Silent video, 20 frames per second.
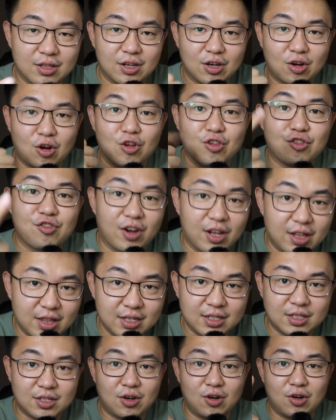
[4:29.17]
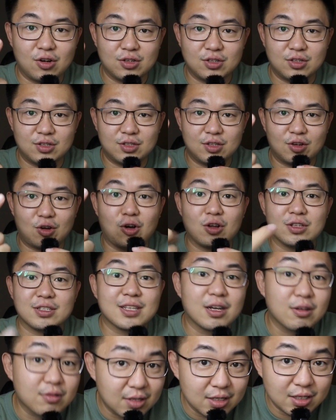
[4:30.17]
the contractor's cost, the
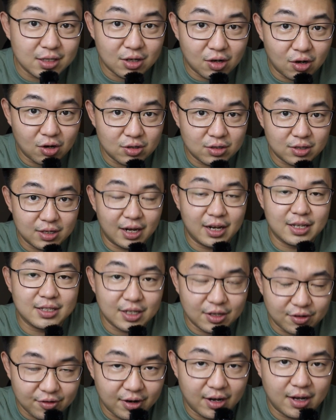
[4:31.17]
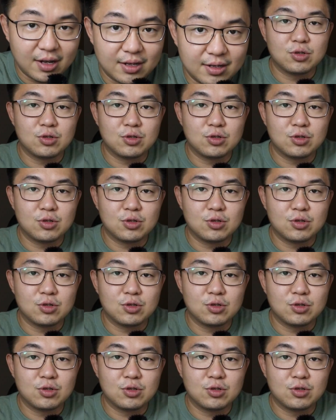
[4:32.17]
consultant's cost, and etc.